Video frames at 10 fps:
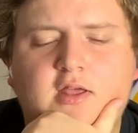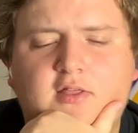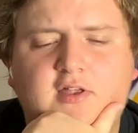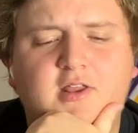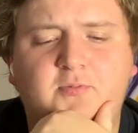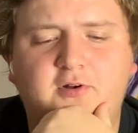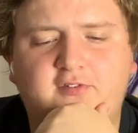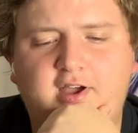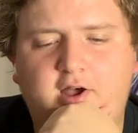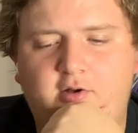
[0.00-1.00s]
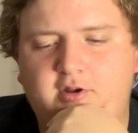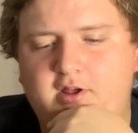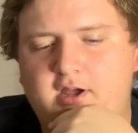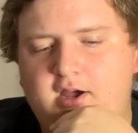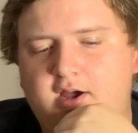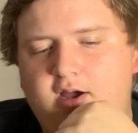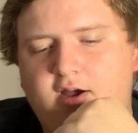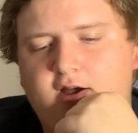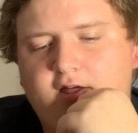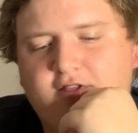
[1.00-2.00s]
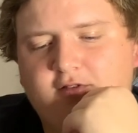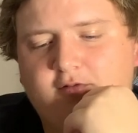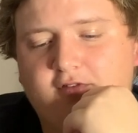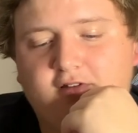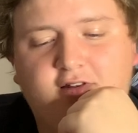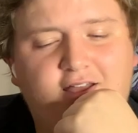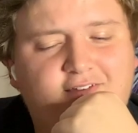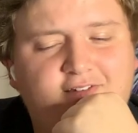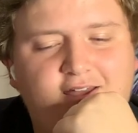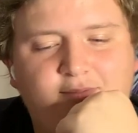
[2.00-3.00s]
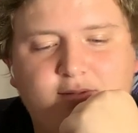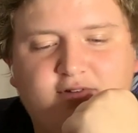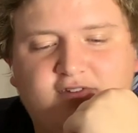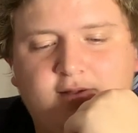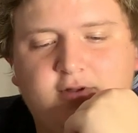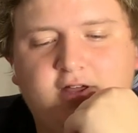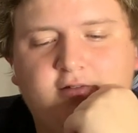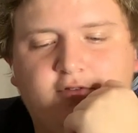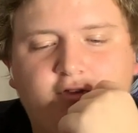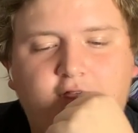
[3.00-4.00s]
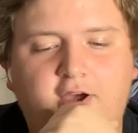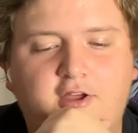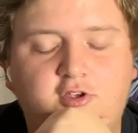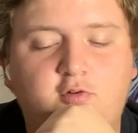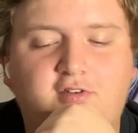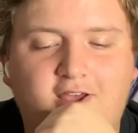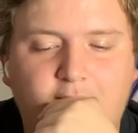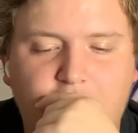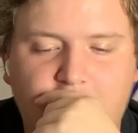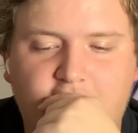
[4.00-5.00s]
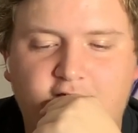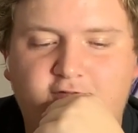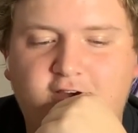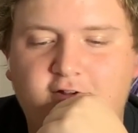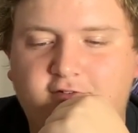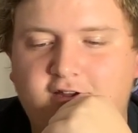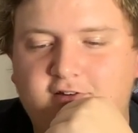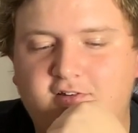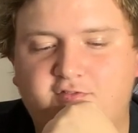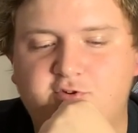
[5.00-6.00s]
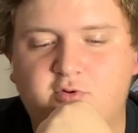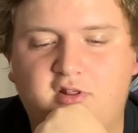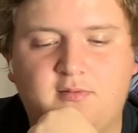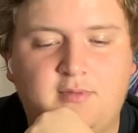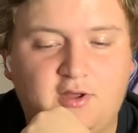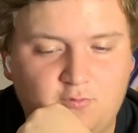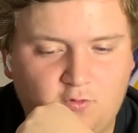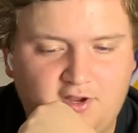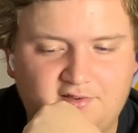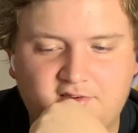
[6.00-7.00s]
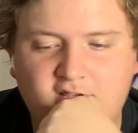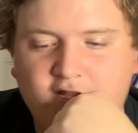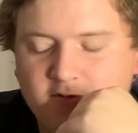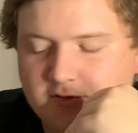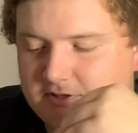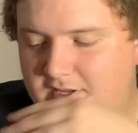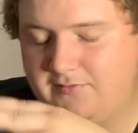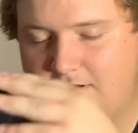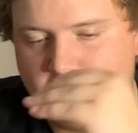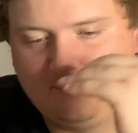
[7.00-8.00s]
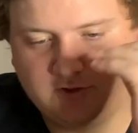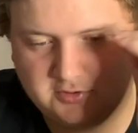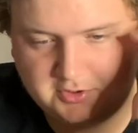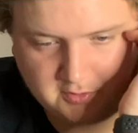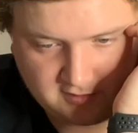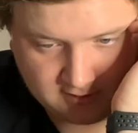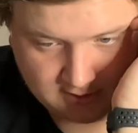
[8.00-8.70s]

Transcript: Then he puts out, I think this is the next day, maybe same day, UTEP is in the final stages of joining the Mountain West, which they have now officially joined.